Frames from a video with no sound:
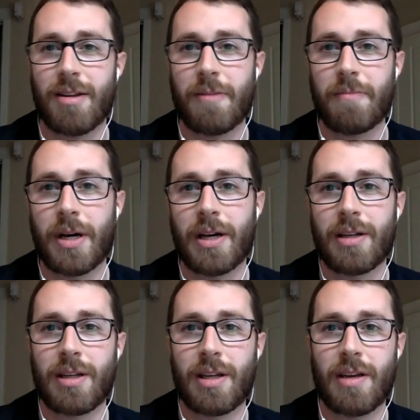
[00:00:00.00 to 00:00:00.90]

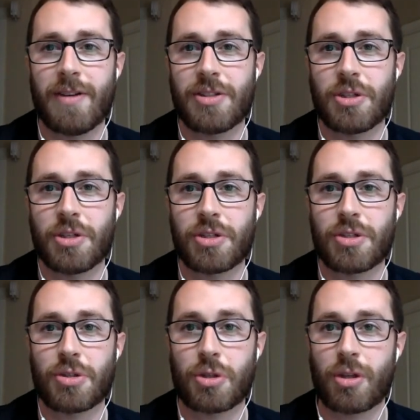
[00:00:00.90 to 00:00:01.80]
But if it's
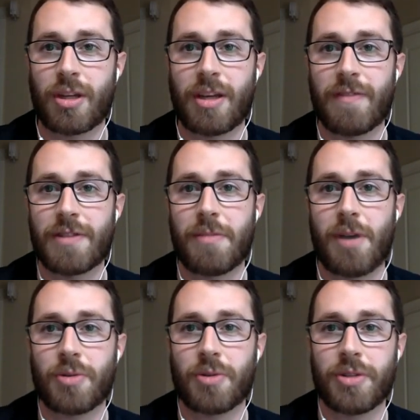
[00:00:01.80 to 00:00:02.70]
just if it's a
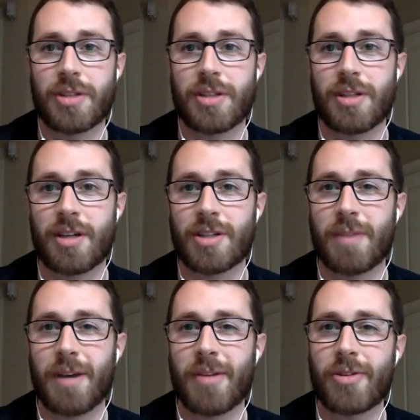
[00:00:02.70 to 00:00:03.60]
module that doesn't get touched
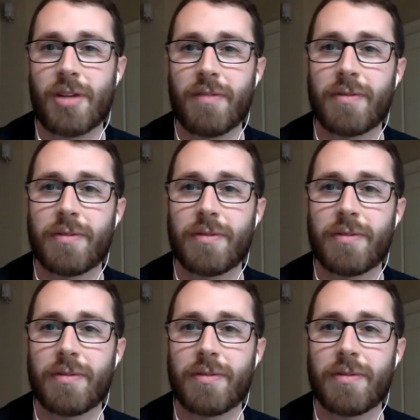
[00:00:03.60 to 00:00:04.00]
by other stuff,